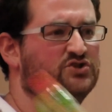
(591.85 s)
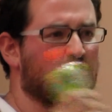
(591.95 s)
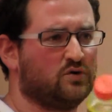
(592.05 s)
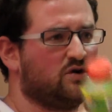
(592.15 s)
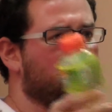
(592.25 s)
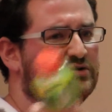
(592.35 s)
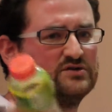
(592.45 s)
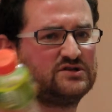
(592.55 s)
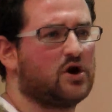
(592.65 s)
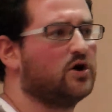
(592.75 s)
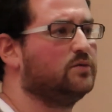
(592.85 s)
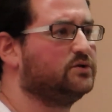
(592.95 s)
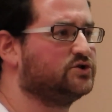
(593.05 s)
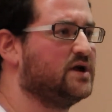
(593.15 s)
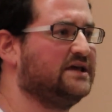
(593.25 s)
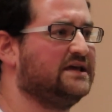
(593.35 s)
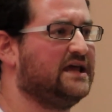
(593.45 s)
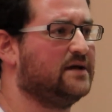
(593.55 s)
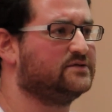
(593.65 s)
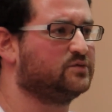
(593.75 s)
Don't go to those horrible trekking
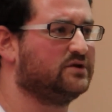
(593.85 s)
camps